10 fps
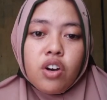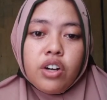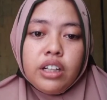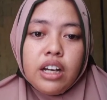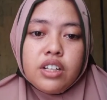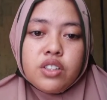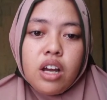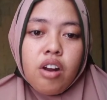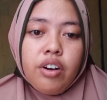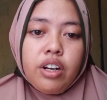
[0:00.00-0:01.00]
organs
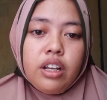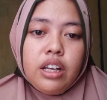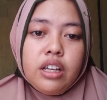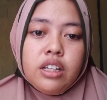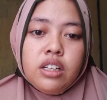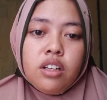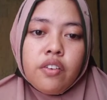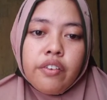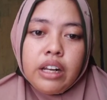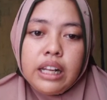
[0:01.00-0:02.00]
are in
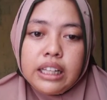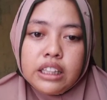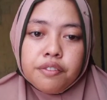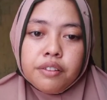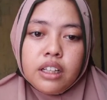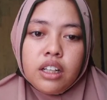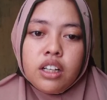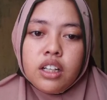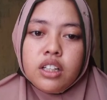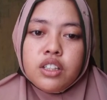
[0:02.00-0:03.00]
relatively
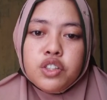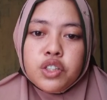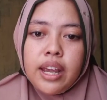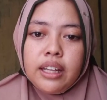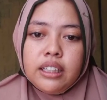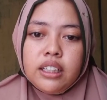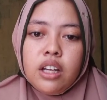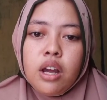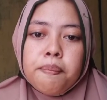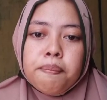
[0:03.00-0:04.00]

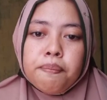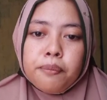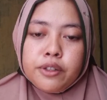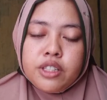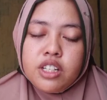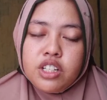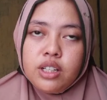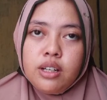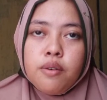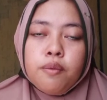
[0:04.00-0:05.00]
unchanging
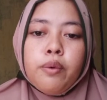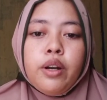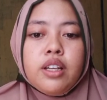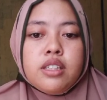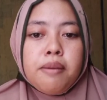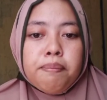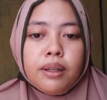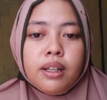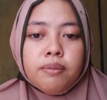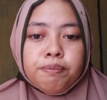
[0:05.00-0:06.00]
position. For
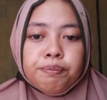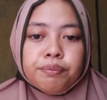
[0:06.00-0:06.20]
example,